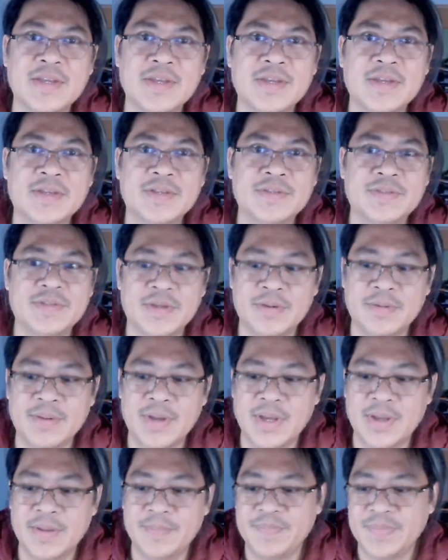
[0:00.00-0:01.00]
So,
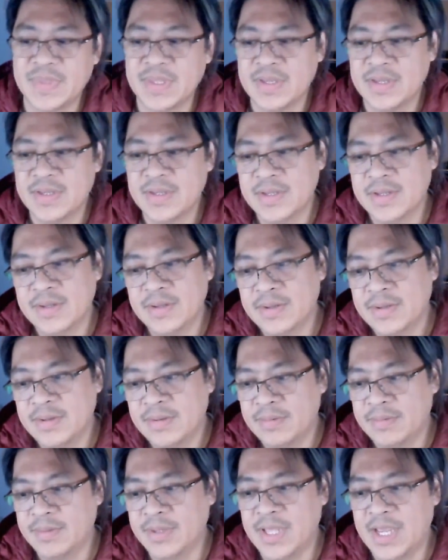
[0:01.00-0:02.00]

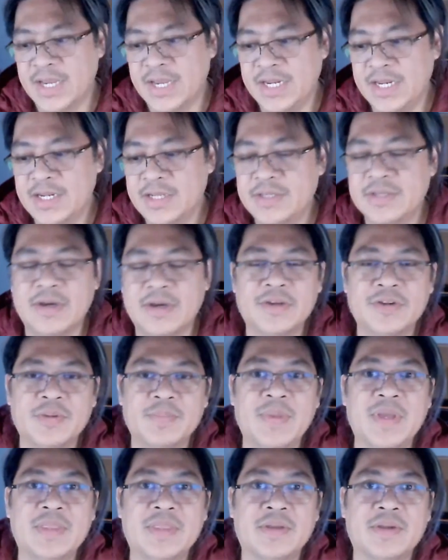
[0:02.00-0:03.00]
well, I needed to
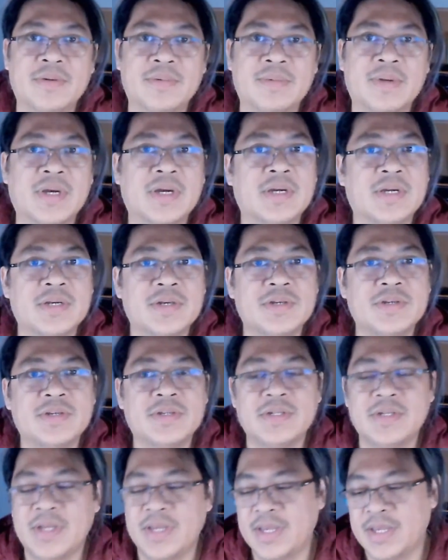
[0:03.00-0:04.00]
automate the
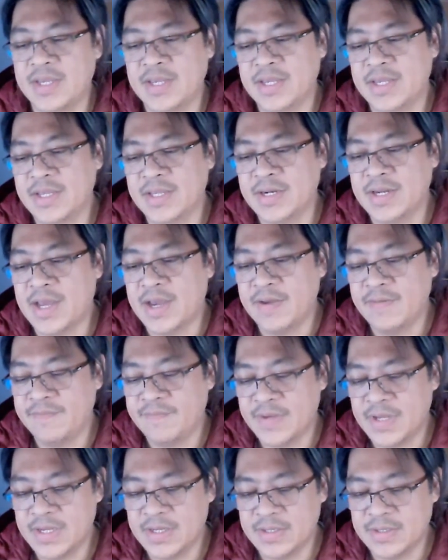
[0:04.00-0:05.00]
garage, and I
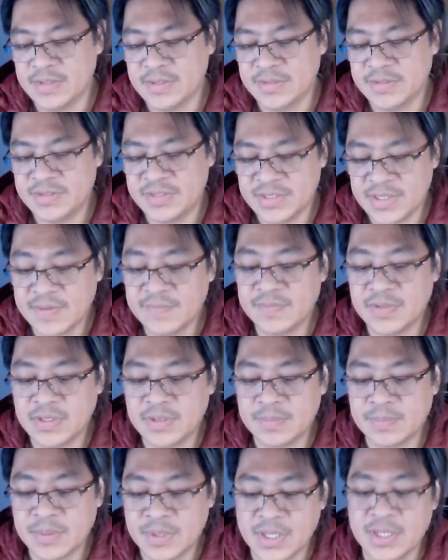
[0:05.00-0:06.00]
found
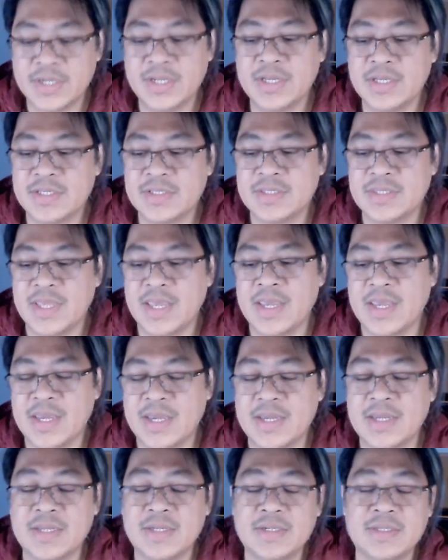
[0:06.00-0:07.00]
several products
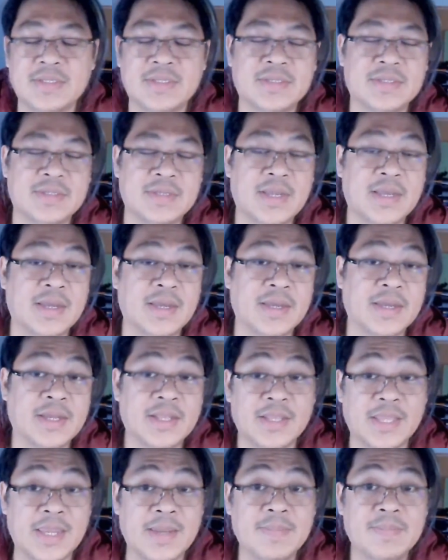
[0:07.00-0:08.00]
that
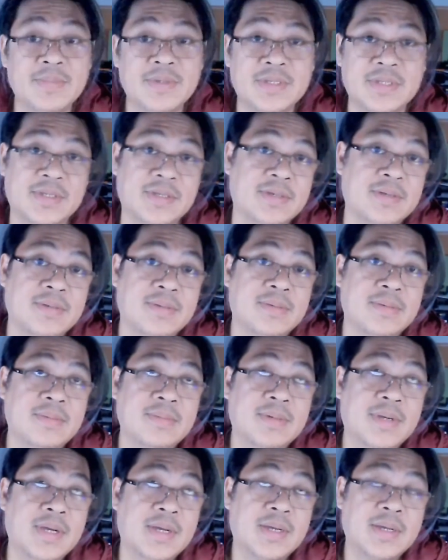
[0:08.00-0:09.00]
claim
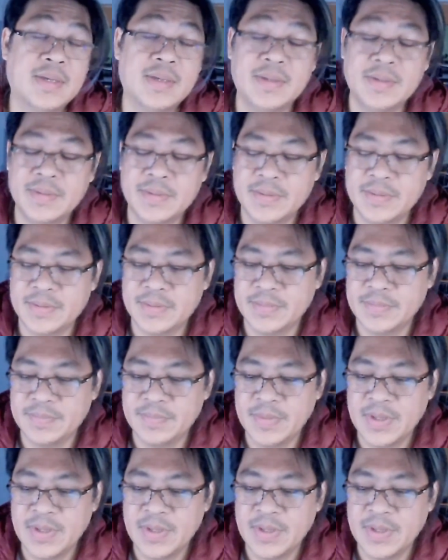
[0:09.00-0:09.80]
to